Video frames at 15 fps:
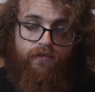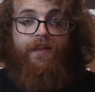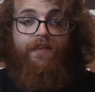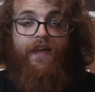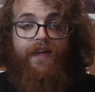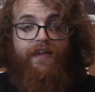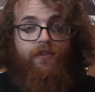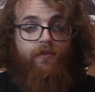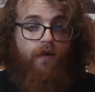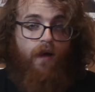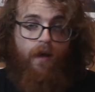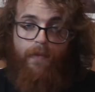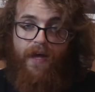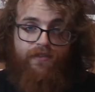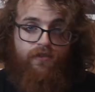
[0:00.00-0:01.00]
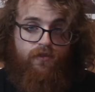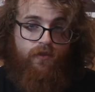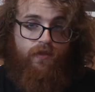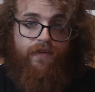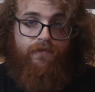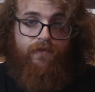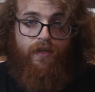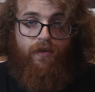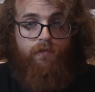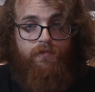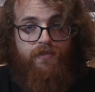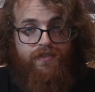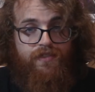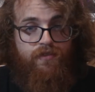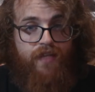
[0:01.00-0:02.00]
Thank you. I'm Axel Grave, and I hope to
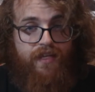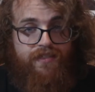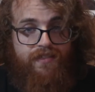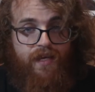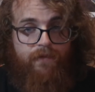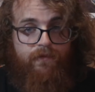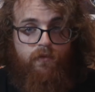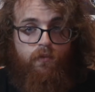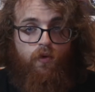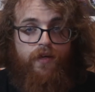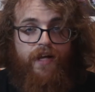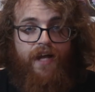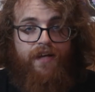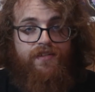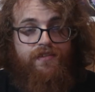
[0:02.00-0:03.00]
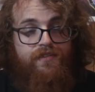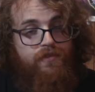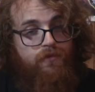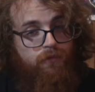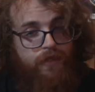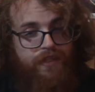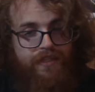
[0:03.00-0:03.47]
see you next time for more reactions with the